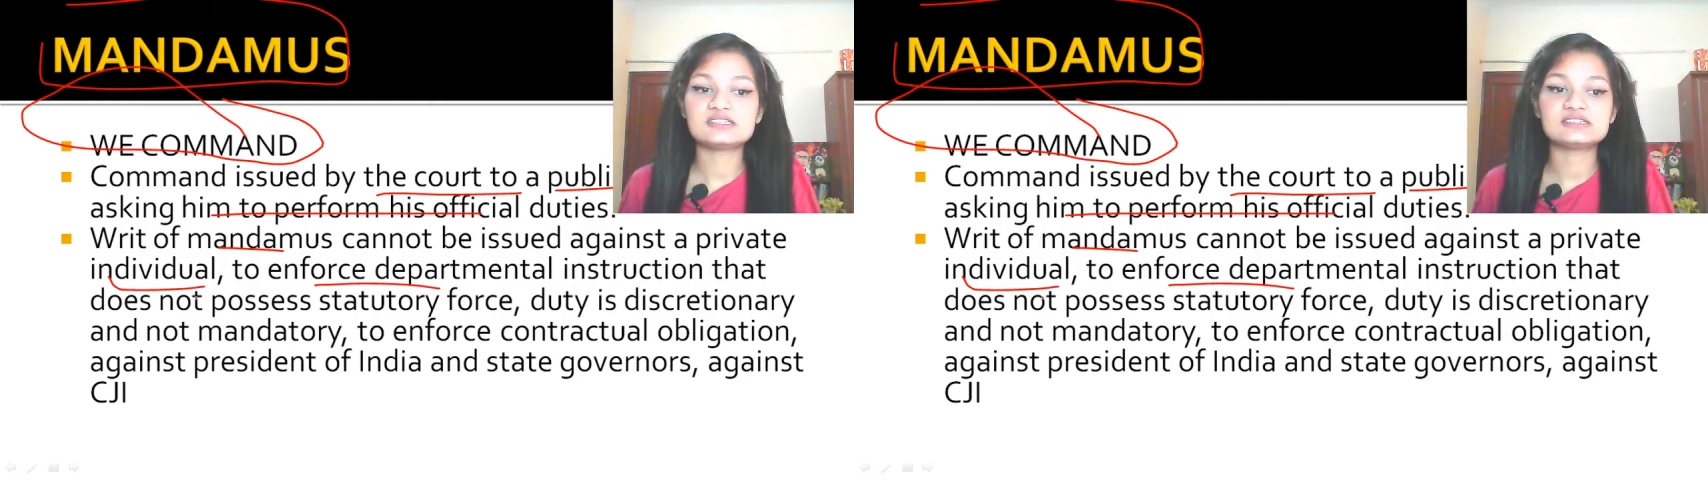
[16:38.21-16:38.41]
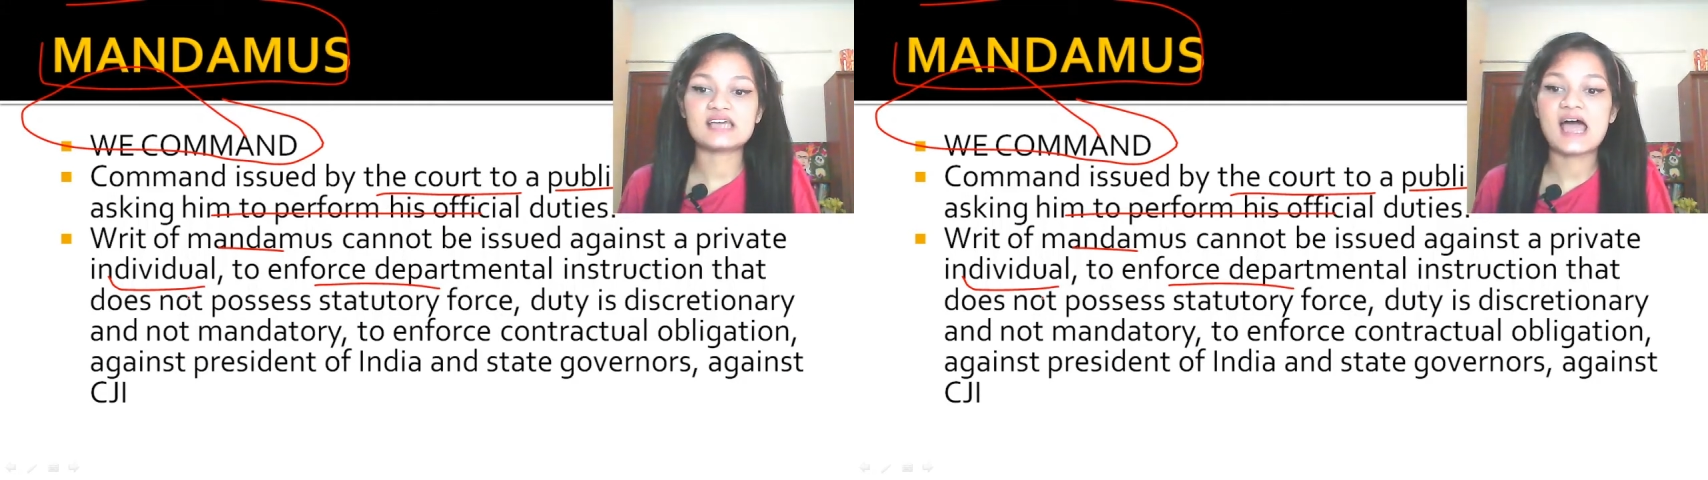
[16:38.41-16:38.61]

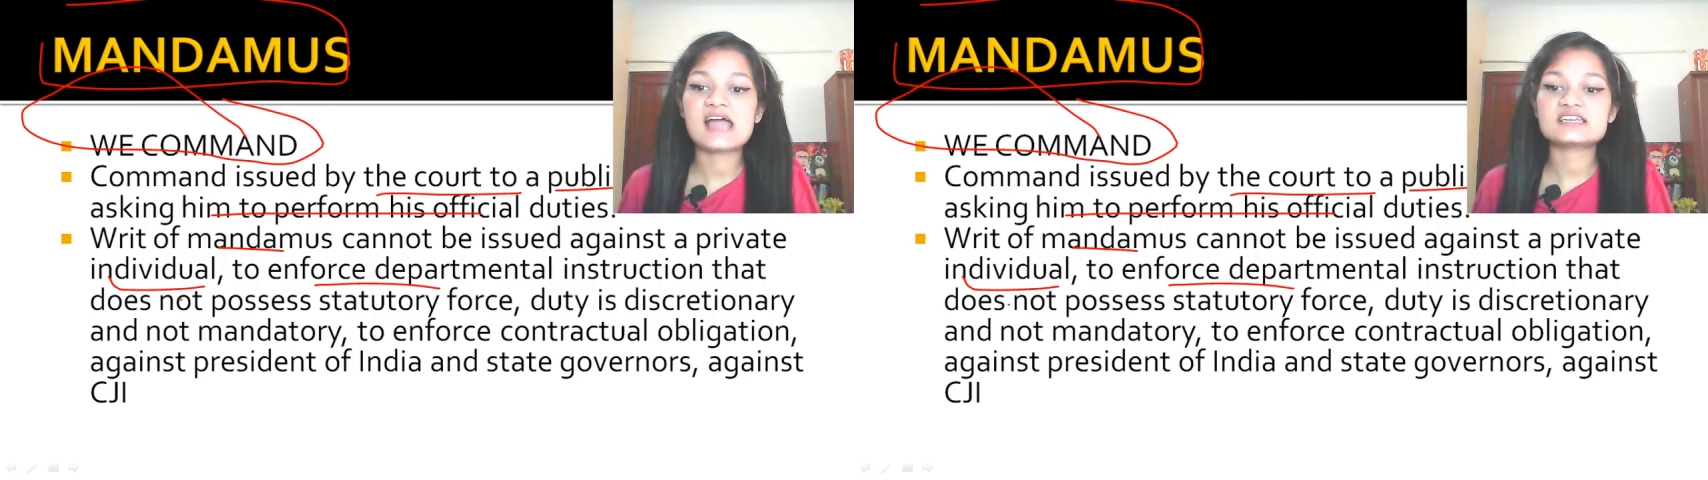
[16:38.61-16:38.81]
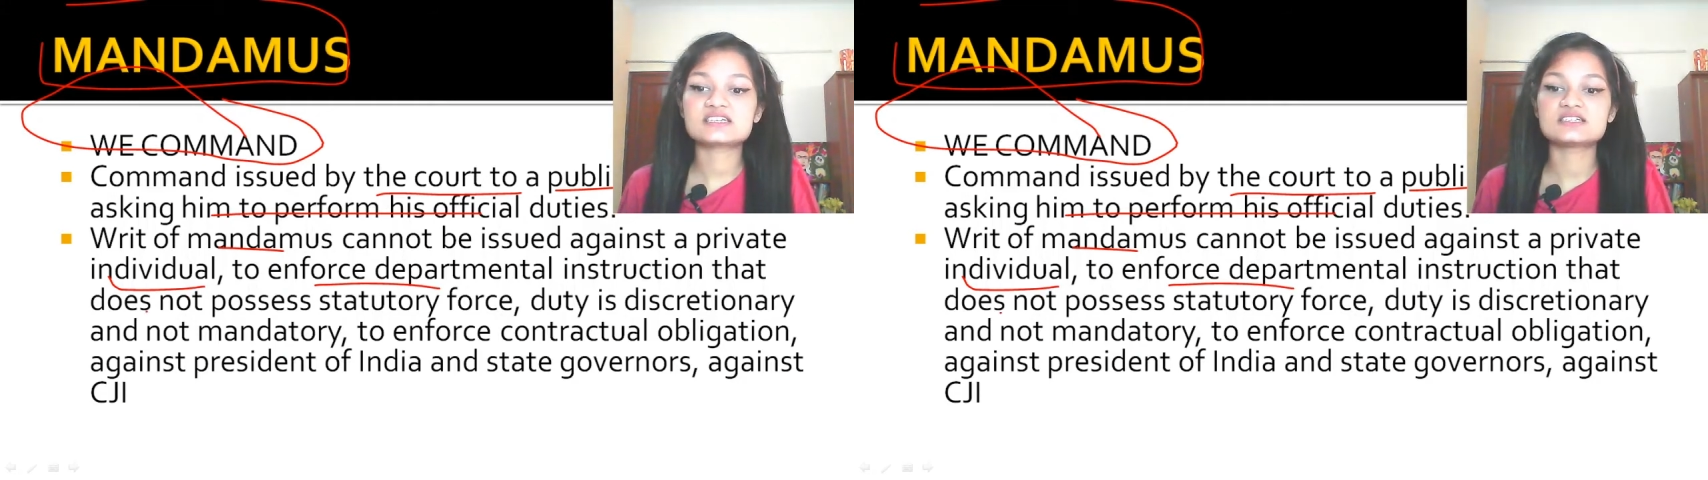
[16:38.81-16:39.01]

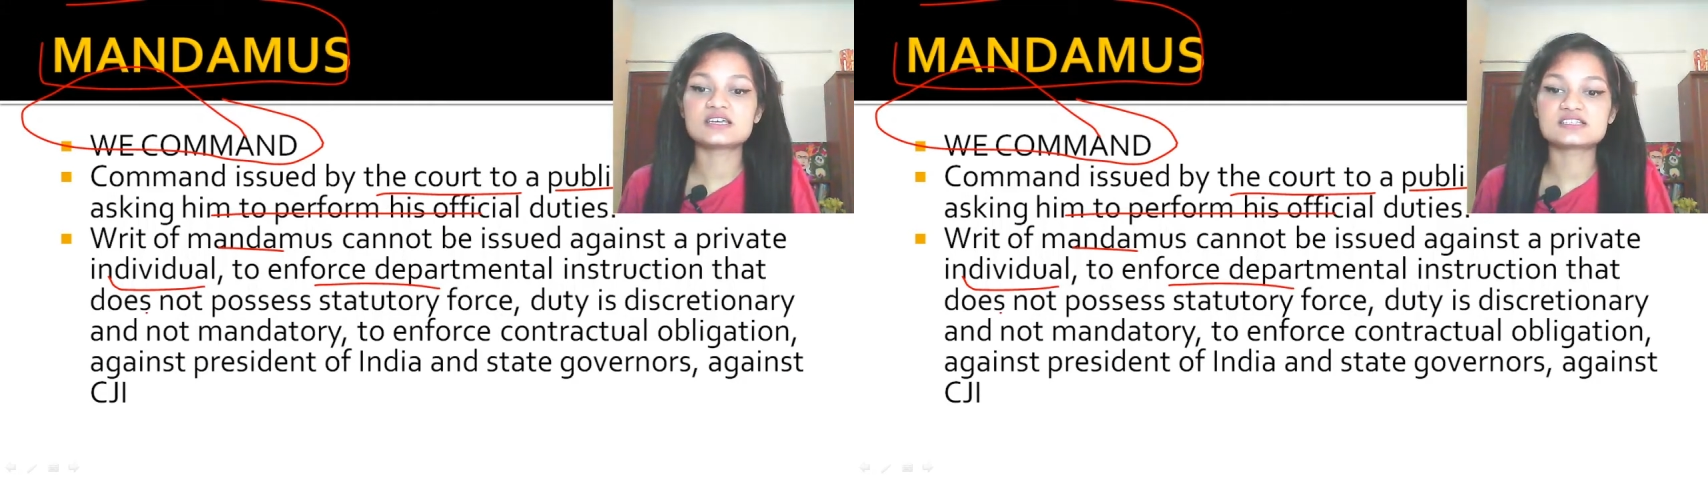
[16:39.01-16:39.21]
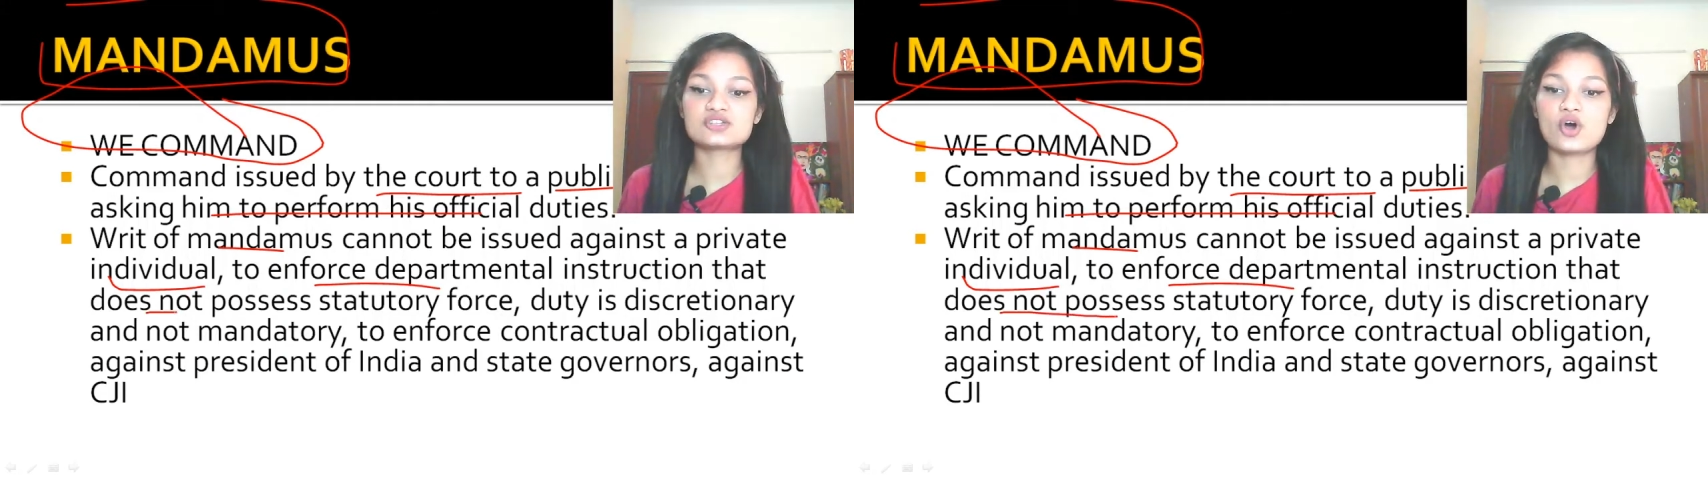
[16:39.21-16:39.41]
that
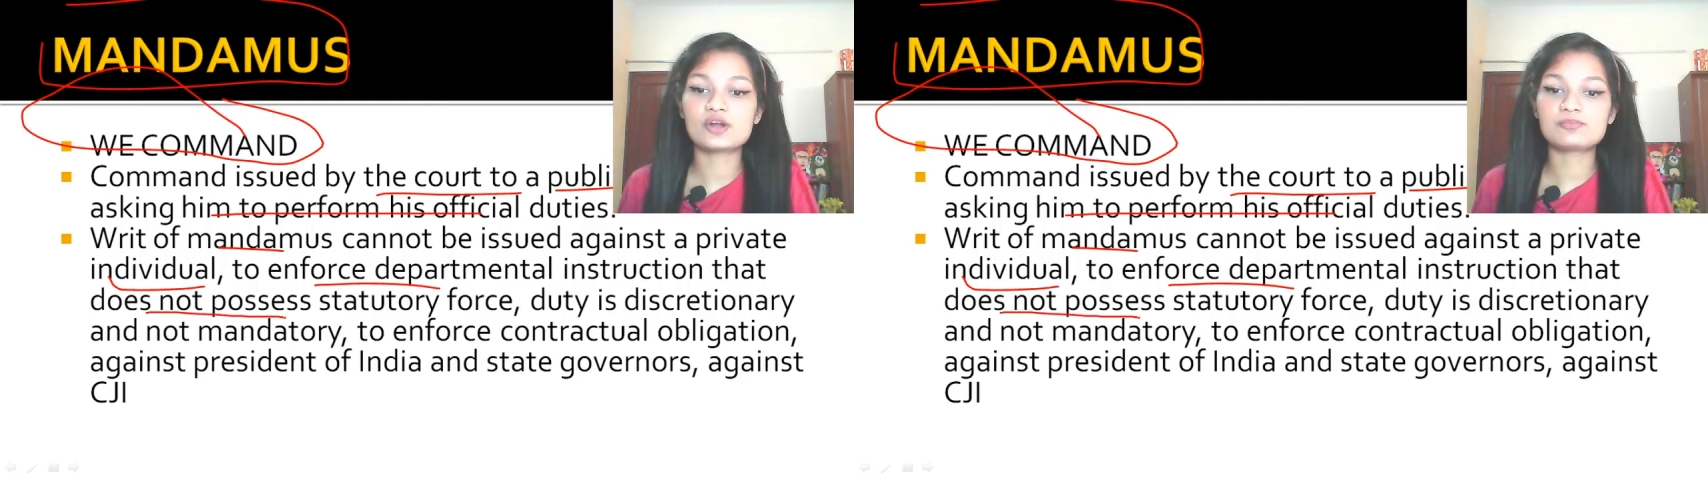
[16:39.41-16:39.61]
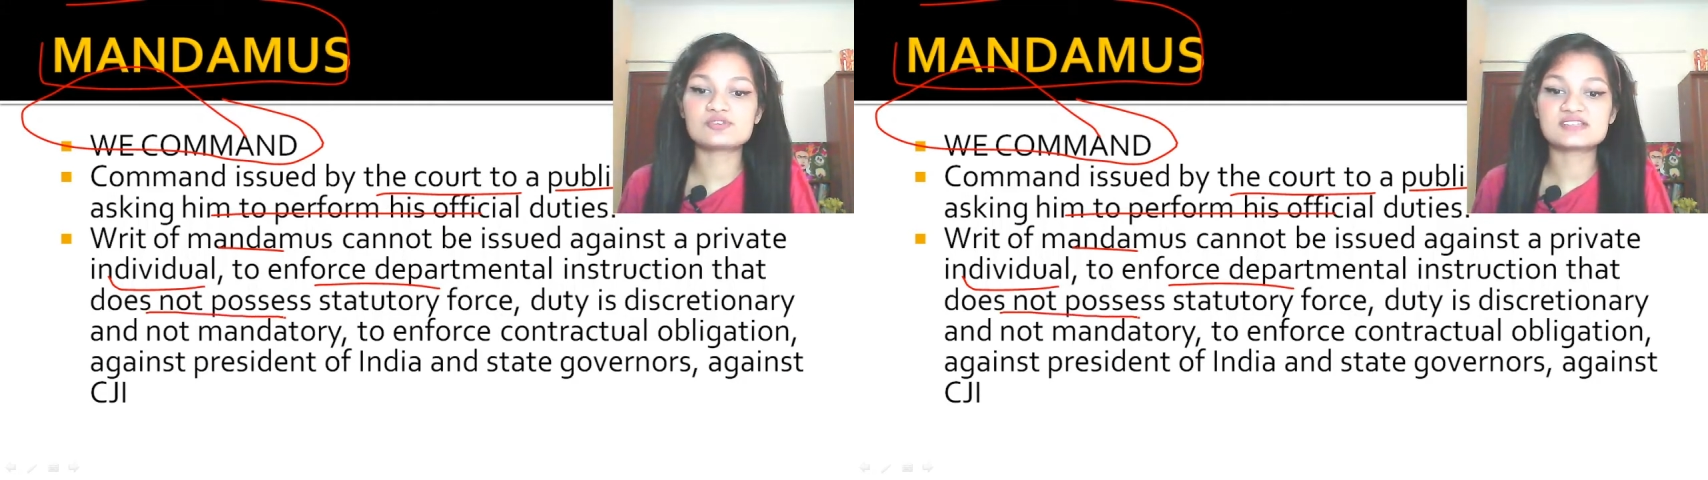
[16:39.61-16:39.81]
does
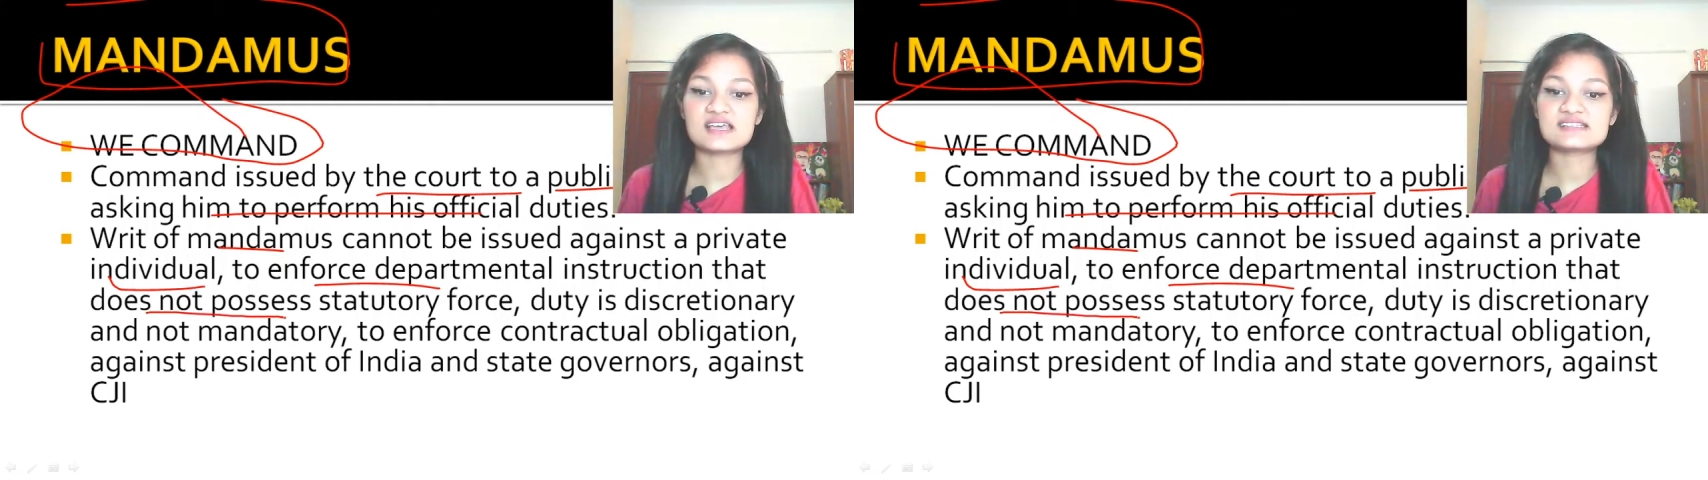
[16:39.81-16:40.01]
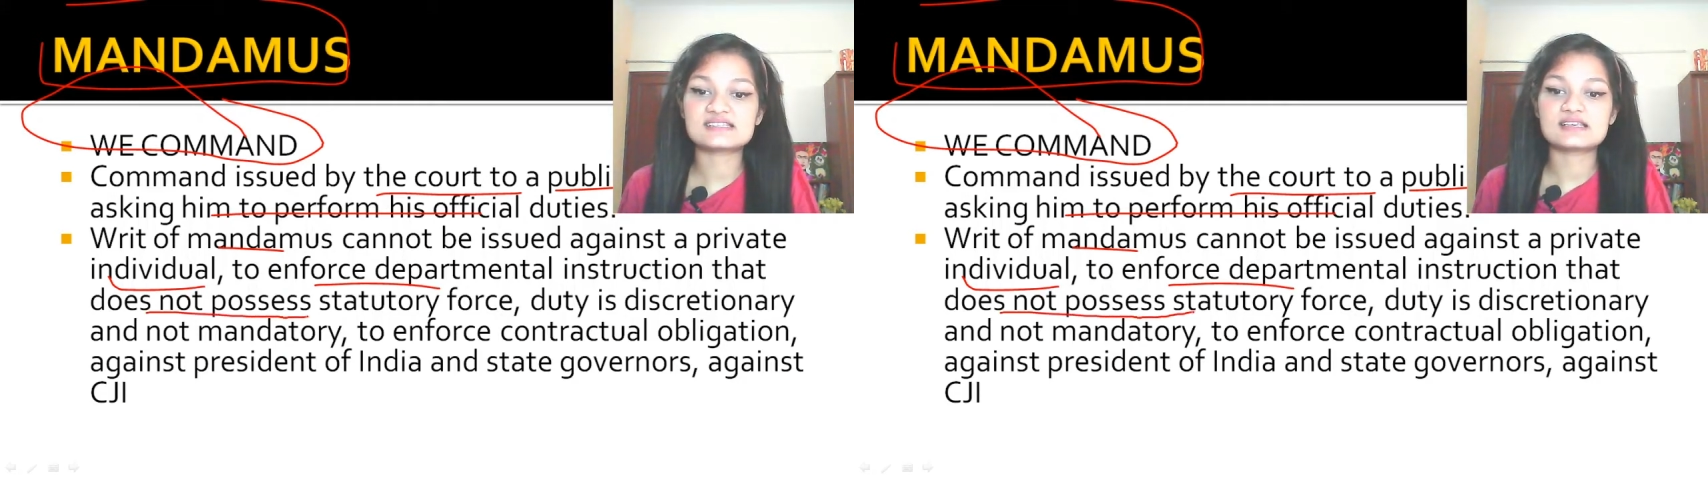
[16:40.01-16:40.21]
not
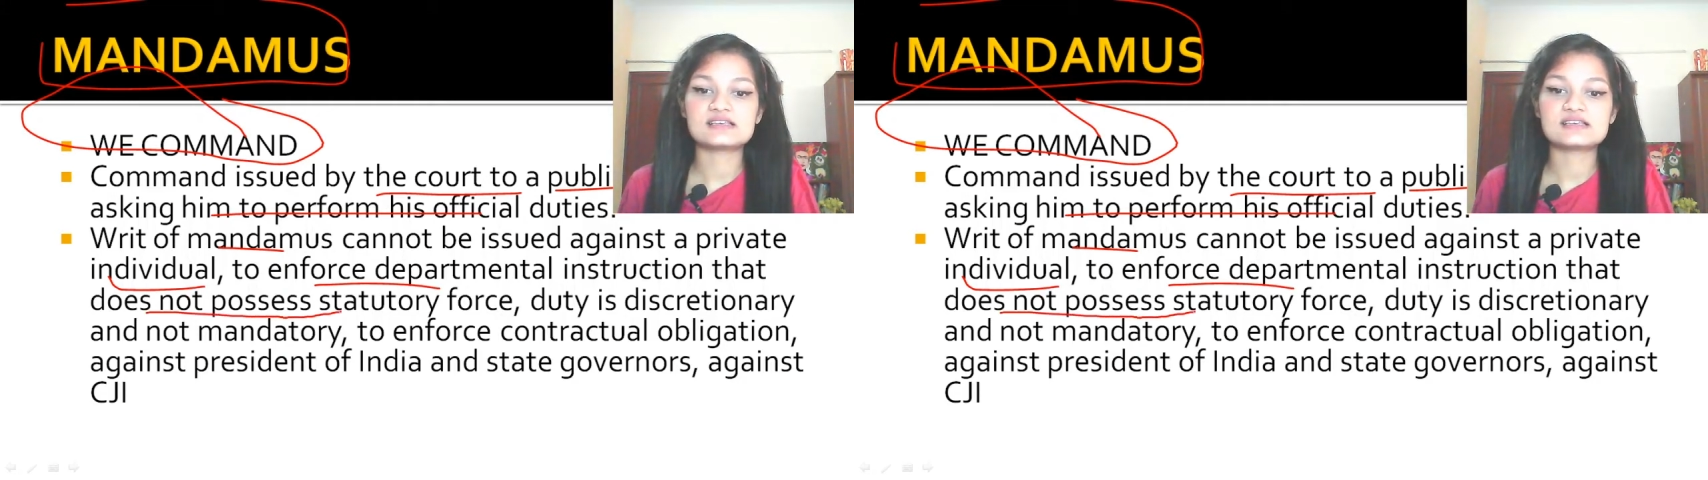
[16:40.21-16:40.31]
possess